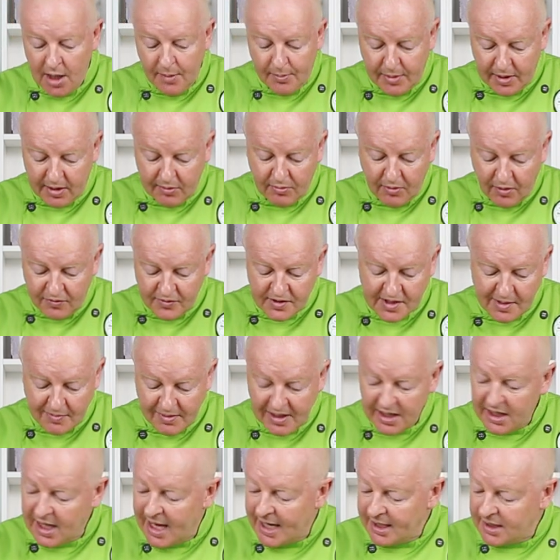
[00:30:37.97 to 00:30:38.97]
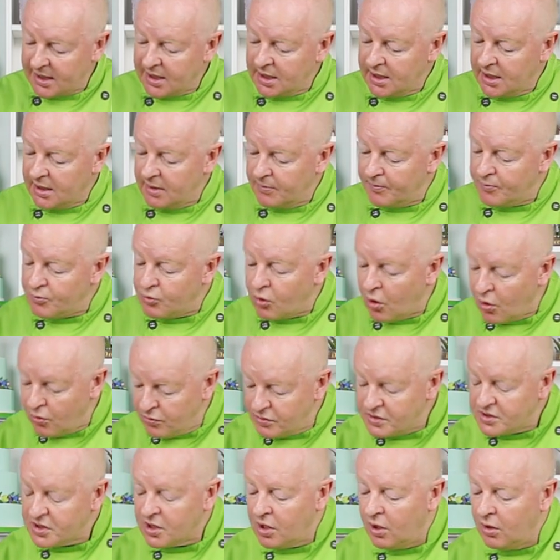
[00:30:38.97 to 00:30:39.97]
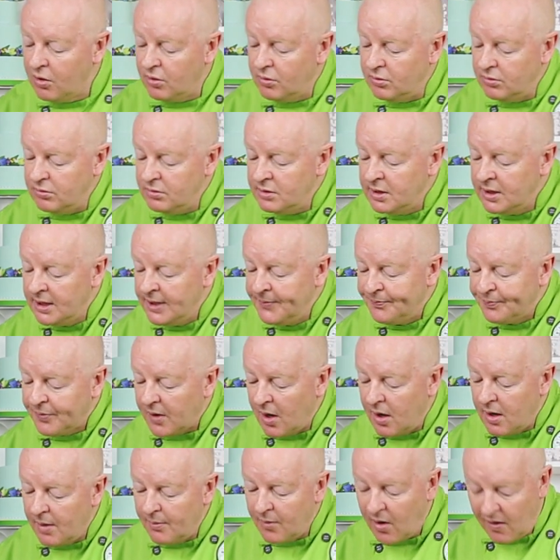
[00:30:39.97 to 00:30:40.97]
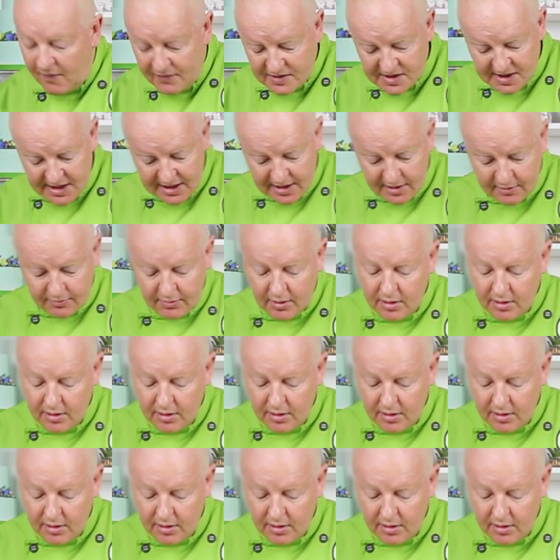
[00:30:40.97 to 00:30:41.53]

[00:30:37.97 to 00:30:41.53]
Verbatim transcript: But on something like the rose cone, obviously the